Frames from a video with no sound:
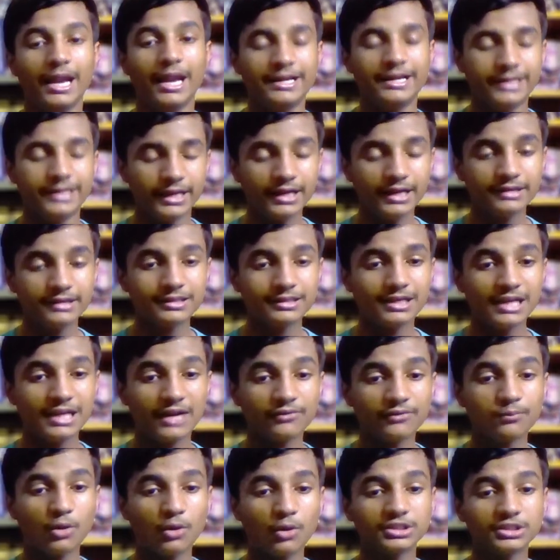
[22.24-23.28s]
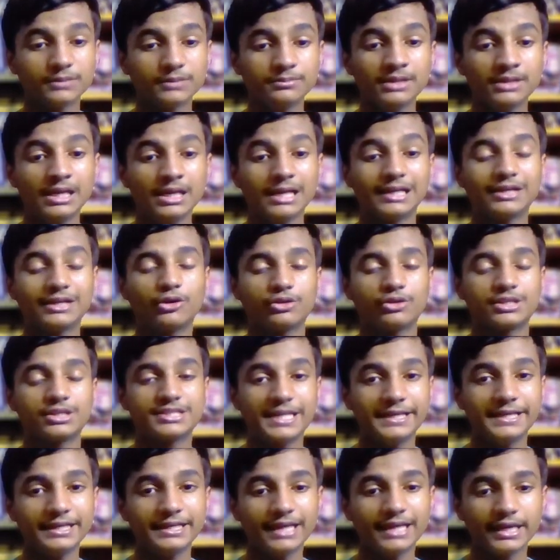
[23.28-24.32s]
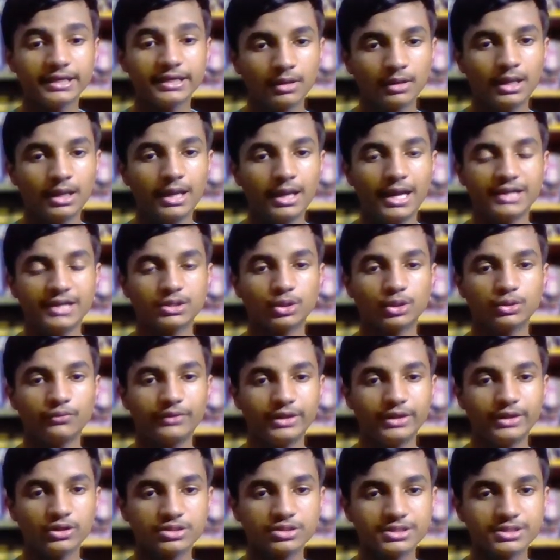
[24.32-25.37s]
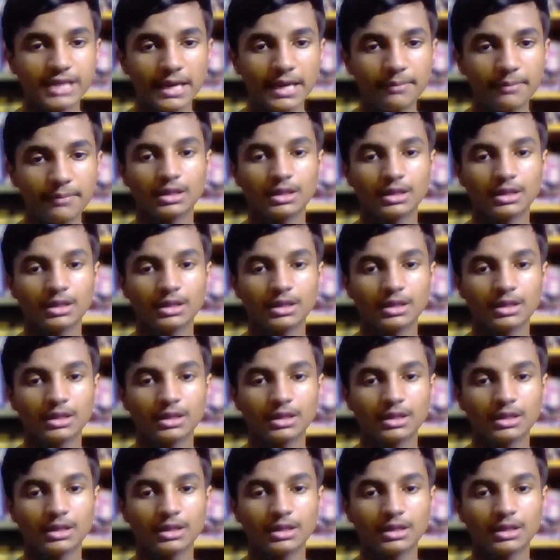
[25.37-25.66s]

here in the left bottom, click on the setting icons and go to videos tab